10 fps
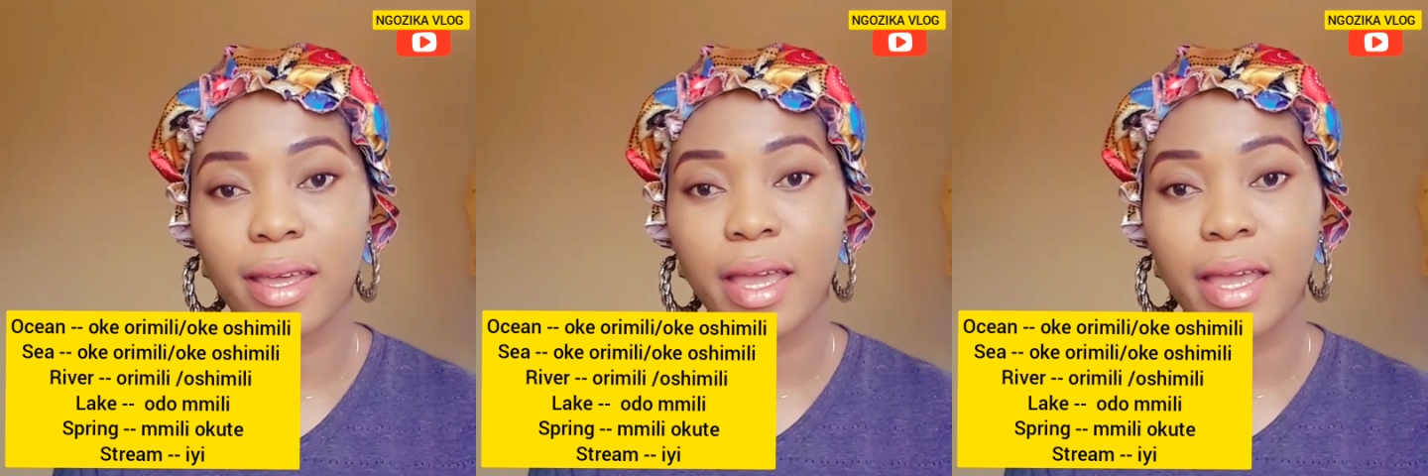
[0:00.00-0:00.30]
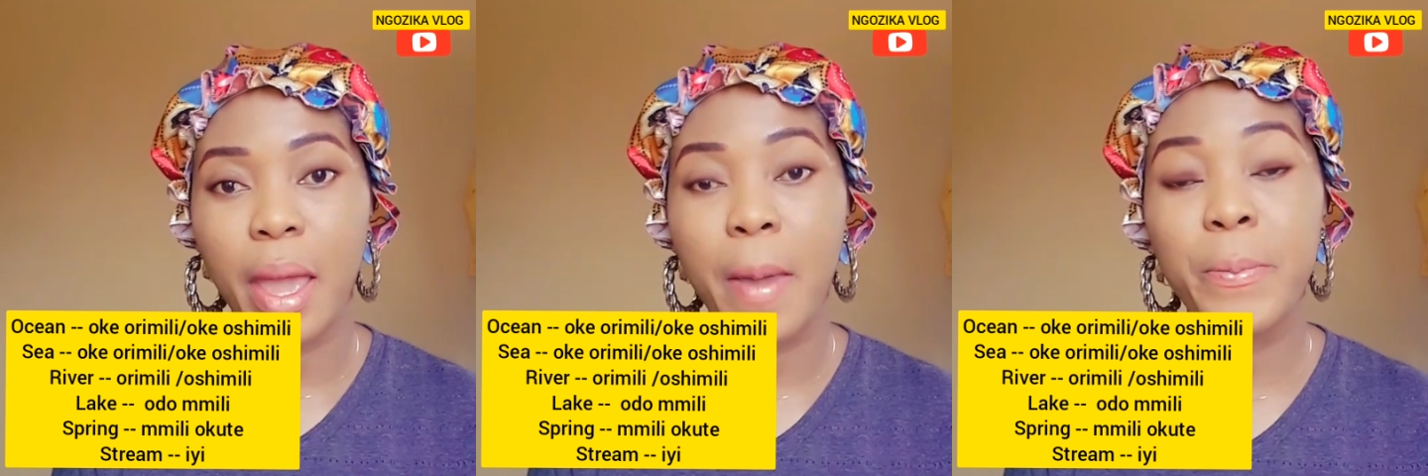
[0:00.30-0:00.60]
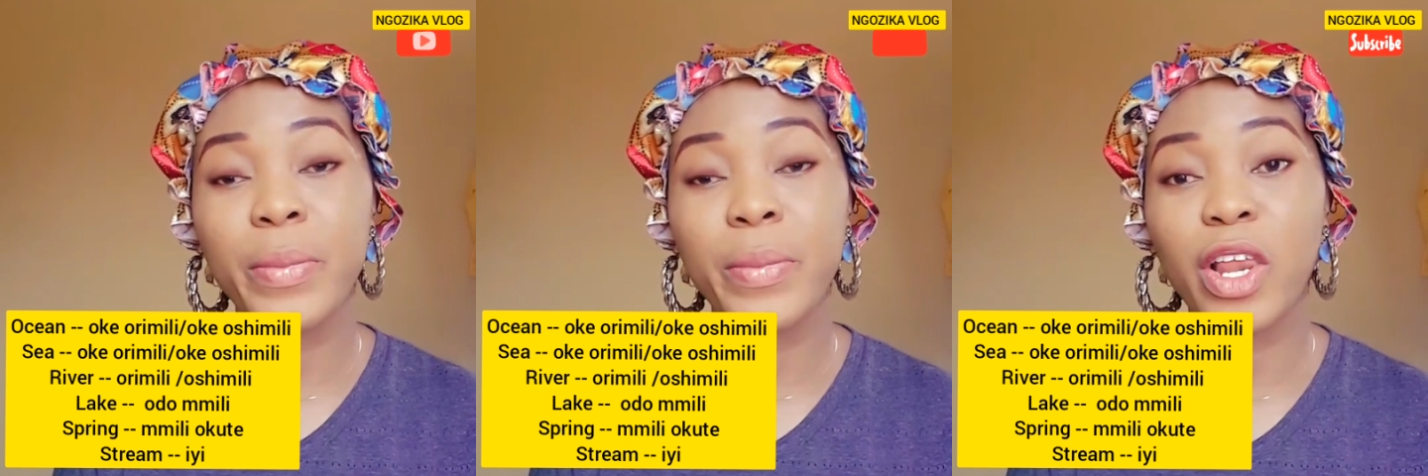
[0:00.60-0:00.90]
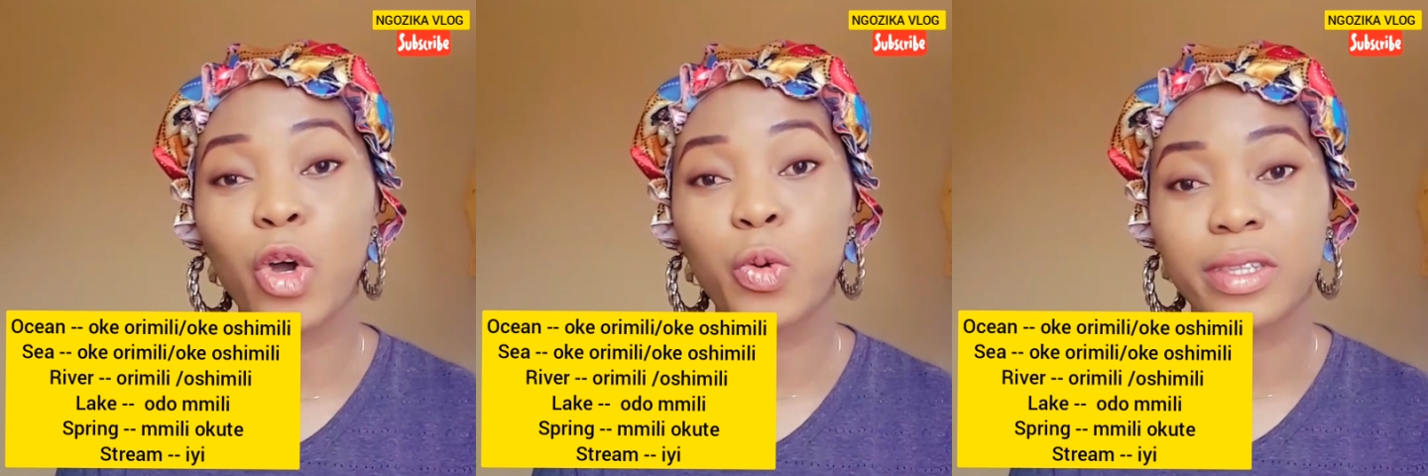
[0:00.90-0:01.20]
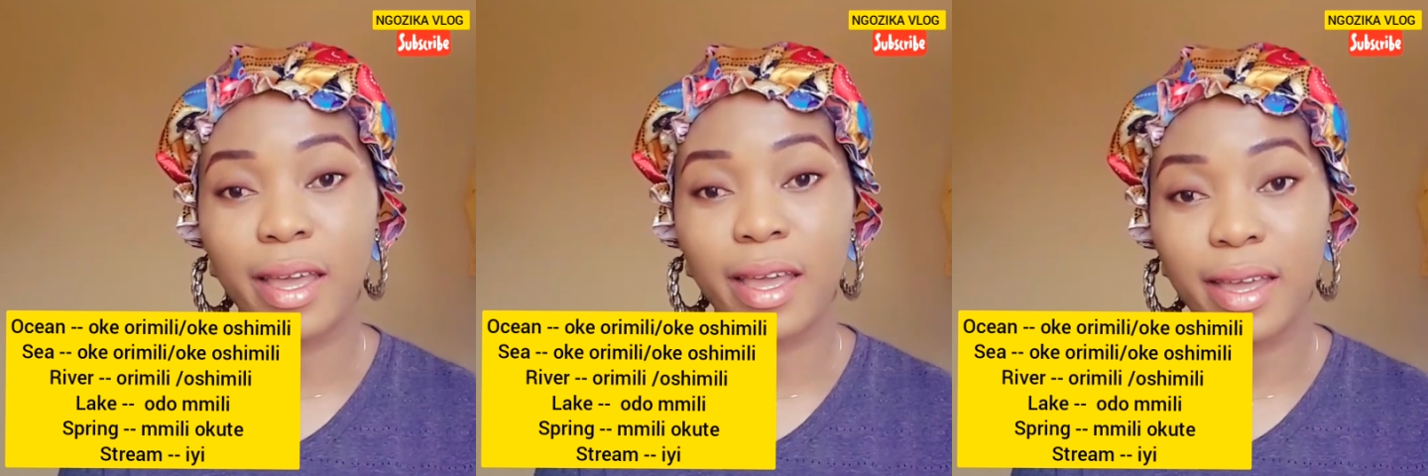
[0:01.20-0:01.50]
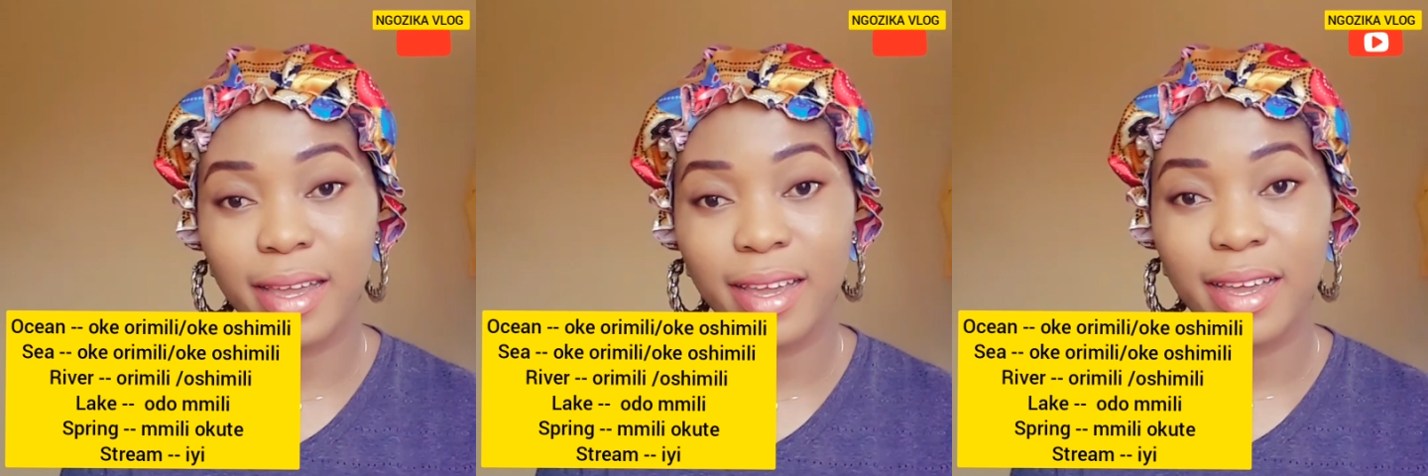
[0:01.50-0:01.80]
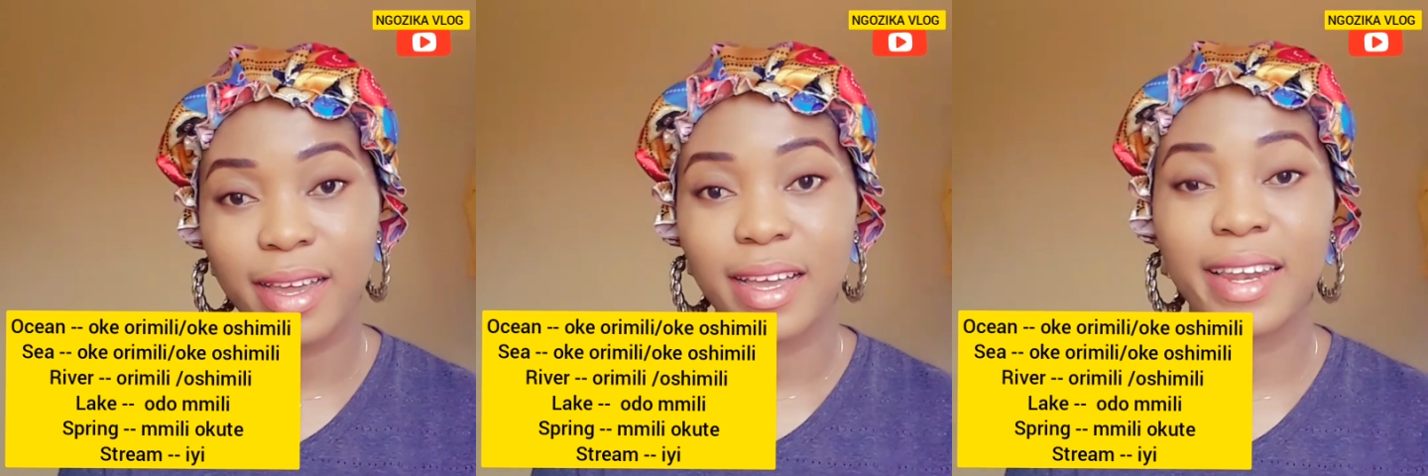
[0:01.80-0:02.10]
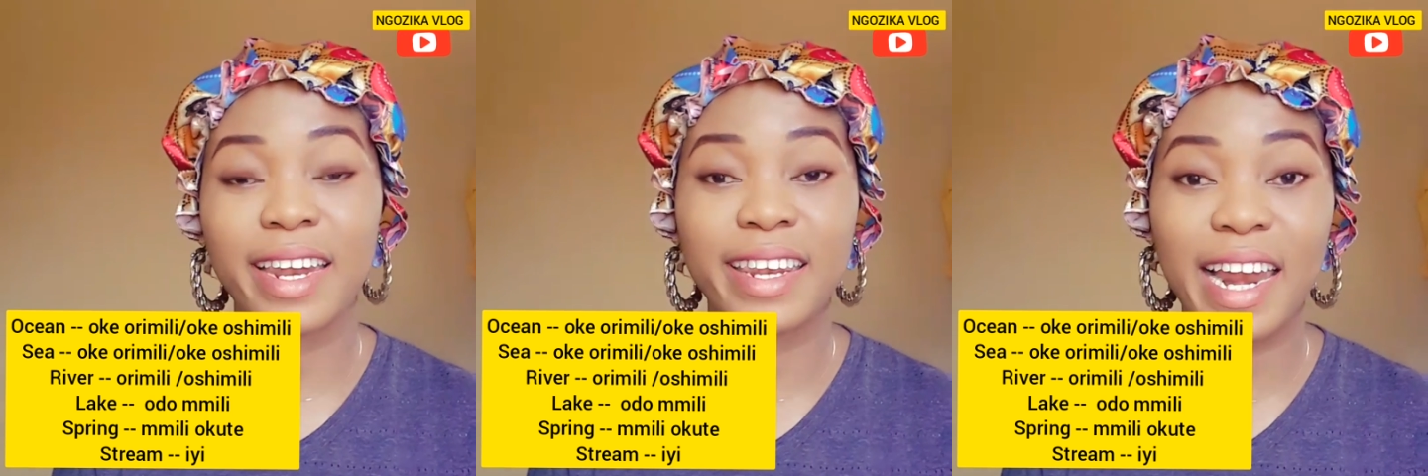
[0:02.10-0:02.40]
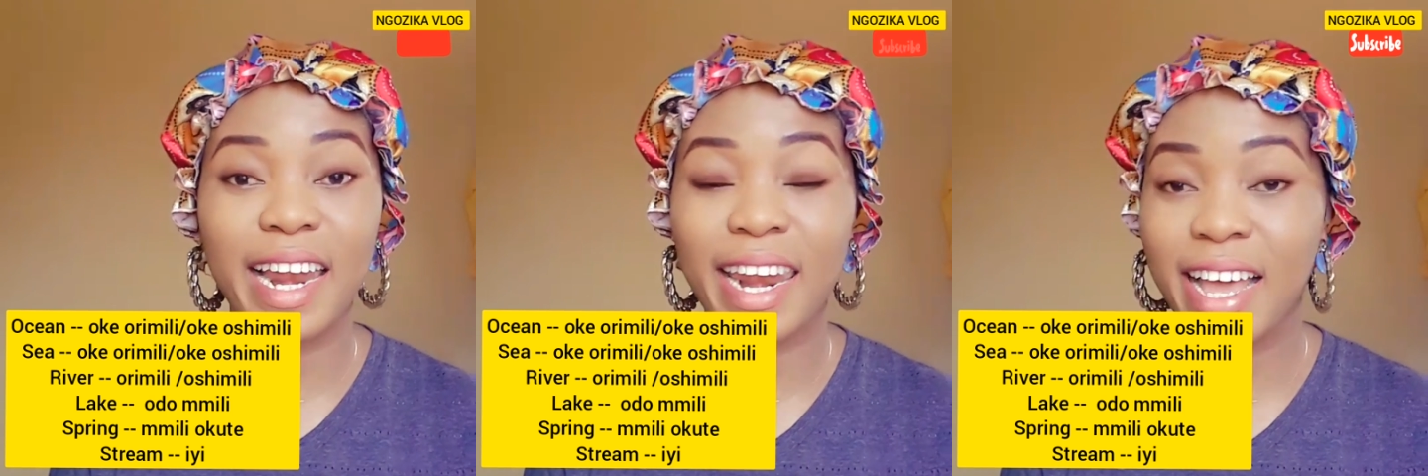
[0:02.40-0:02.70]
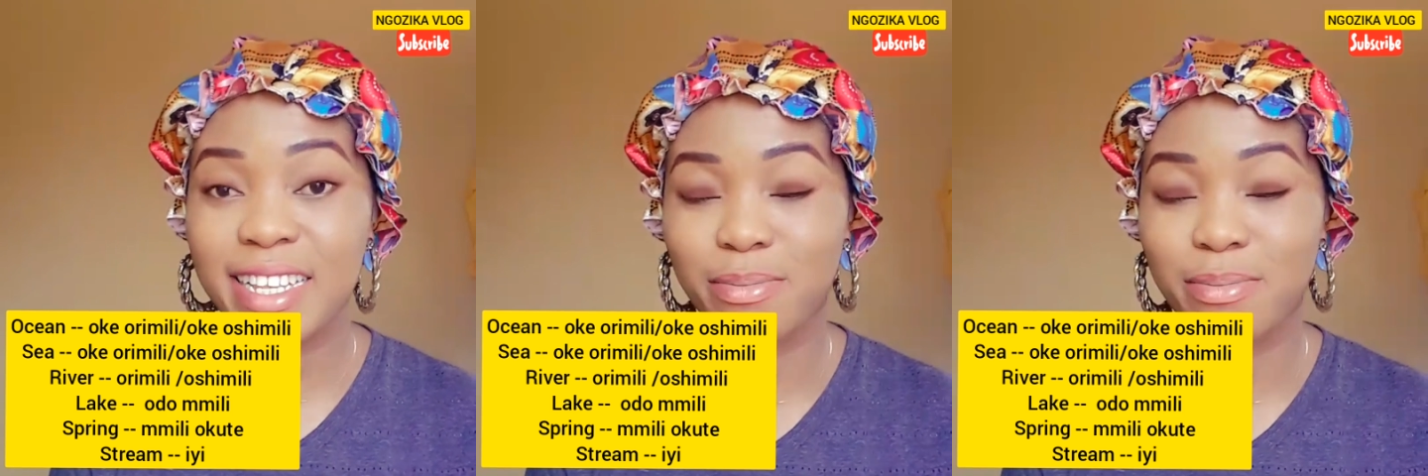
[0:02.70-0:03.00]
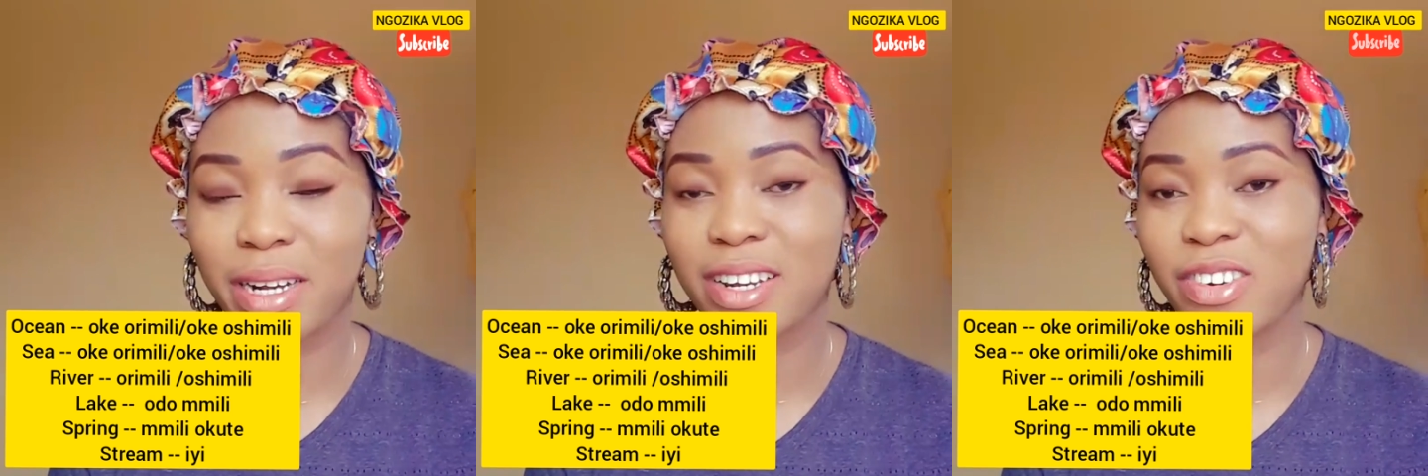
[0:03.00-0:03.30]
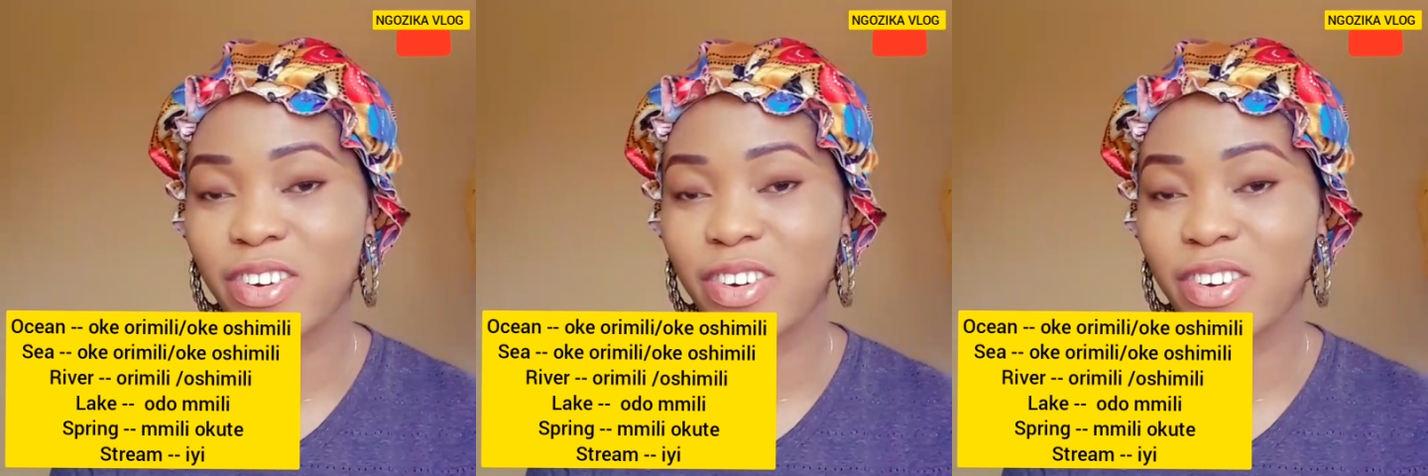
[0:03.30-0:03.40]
Mmili Okute. Then the last but not